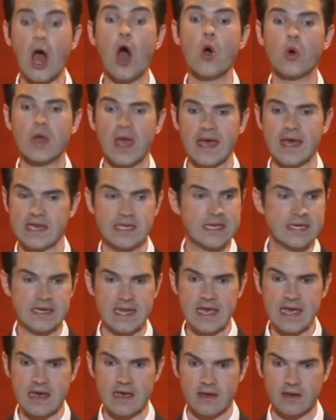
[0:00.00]
Oh, OK, he didn't
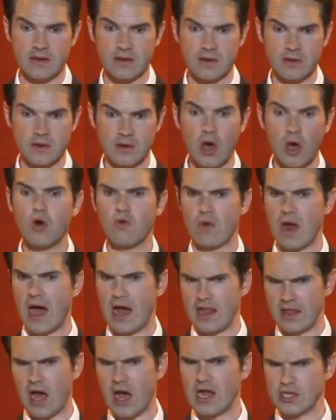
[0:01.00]
hear. Right,
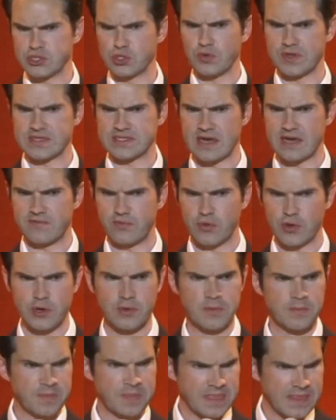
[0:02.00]
I'll sort this out for
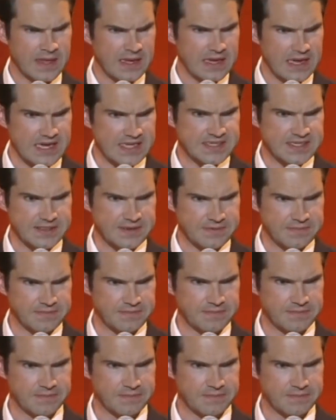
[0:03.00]
you. Listen.